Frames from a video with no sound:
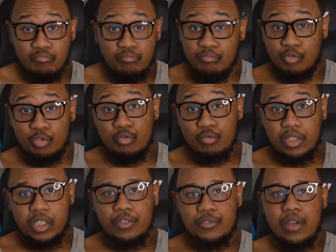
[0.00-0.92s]
brutal
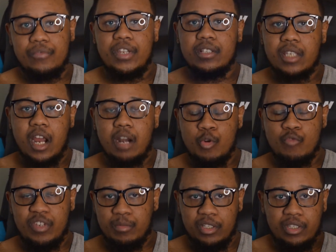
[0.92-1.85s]
kills throughout the entire
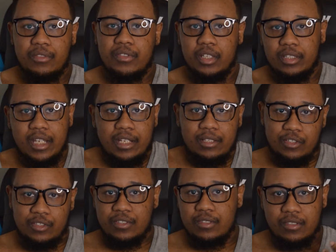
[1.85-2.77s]
movie, but nothing that
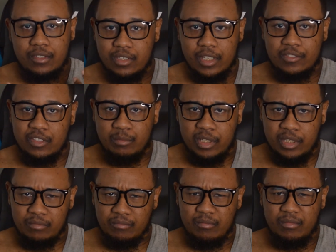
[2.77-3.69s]
just sticks to
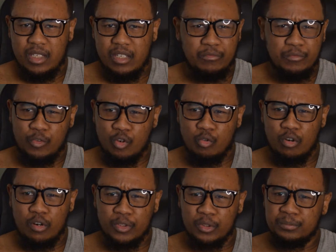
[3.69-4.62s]
me. Even for a
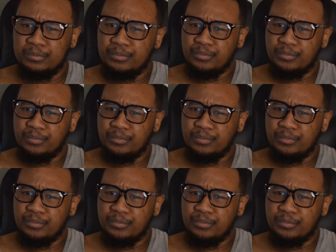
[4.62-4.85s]
horror film,